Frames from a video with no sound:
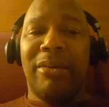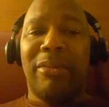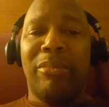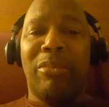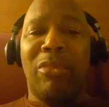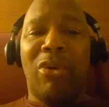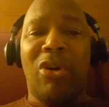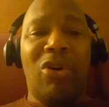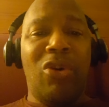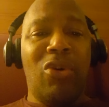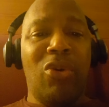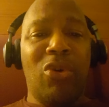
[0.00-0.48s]

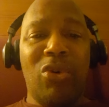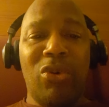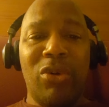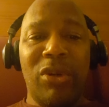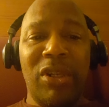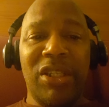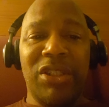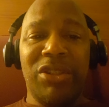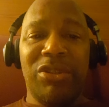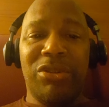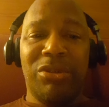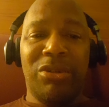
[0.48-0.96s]
more
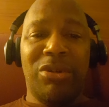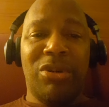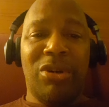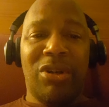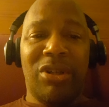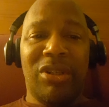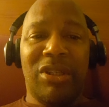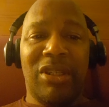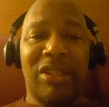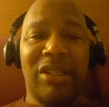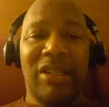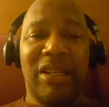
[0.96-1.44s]
holy to
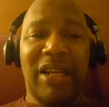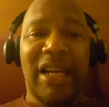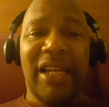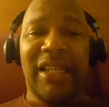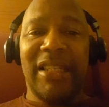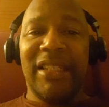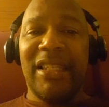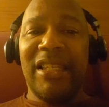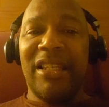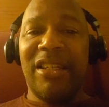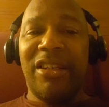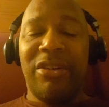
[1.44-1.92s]
God
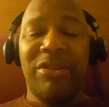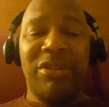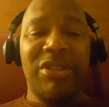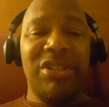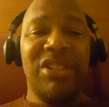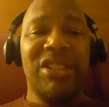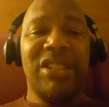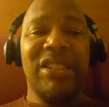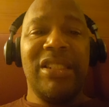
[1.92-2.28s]
and increase